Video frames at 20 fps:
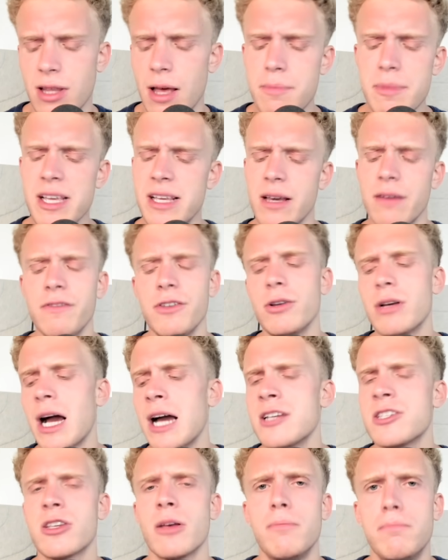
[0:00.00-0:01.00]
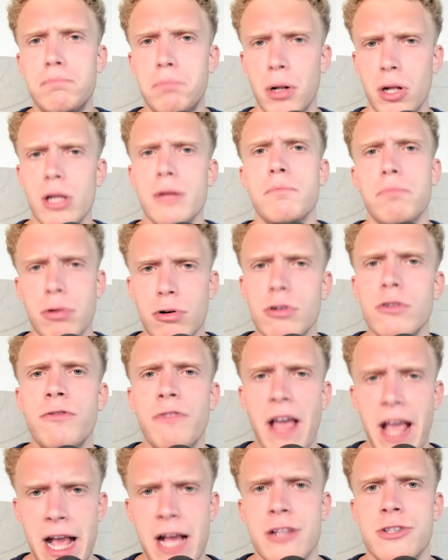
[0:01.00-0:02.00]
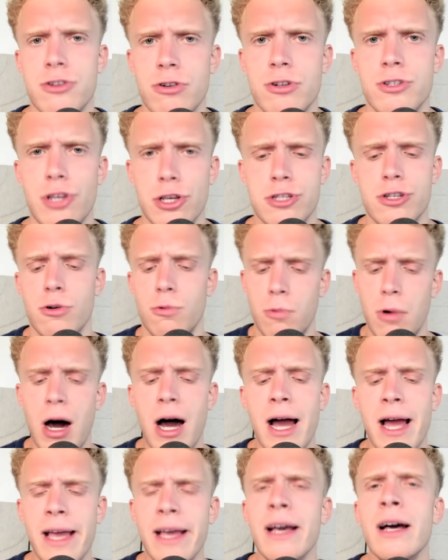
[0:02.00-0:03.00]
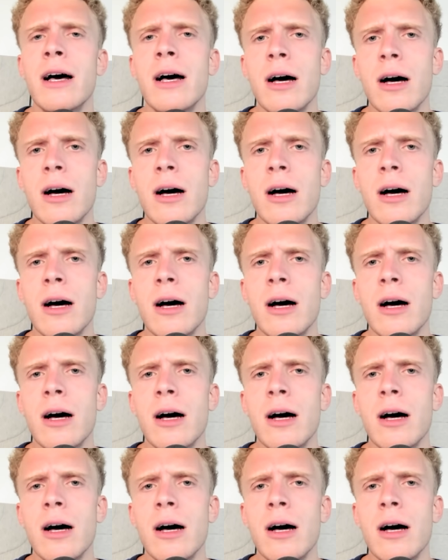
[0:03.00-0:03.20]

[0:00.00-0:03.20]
let me give you guys some bulletproof answers as to why